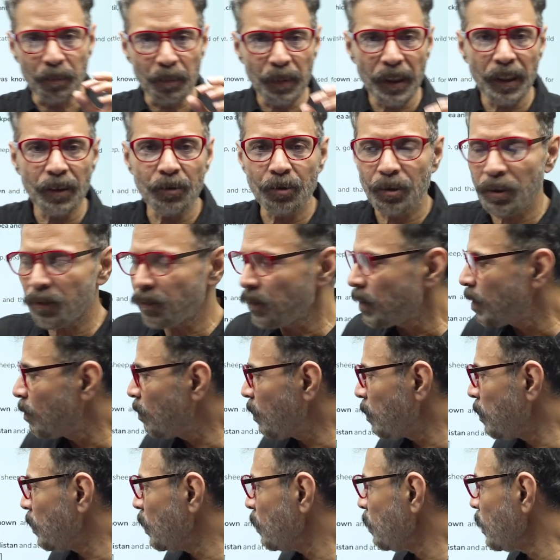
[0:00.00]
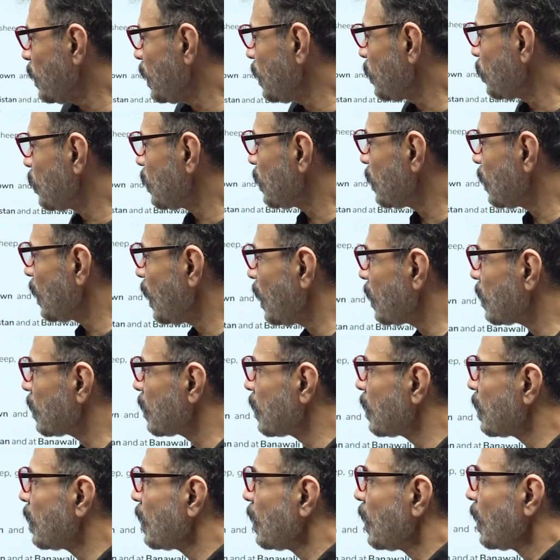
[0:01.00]
piece of information that
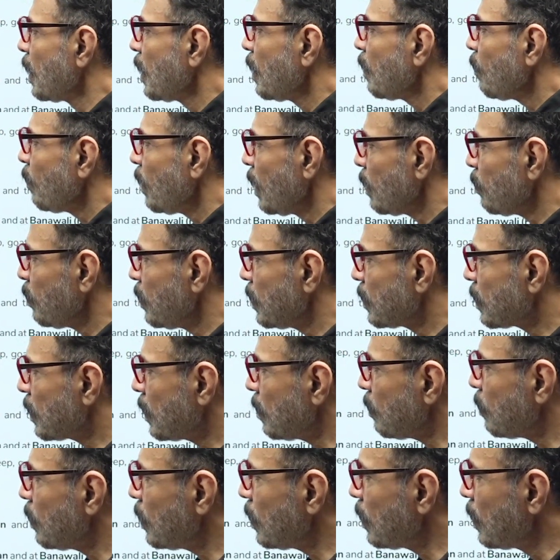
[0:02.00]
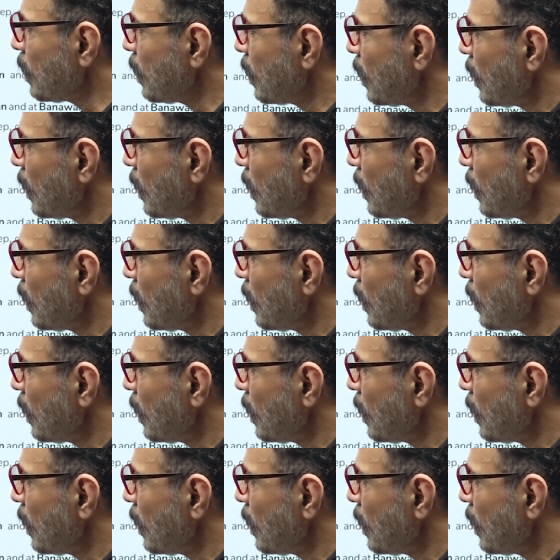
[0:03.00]
we have discovered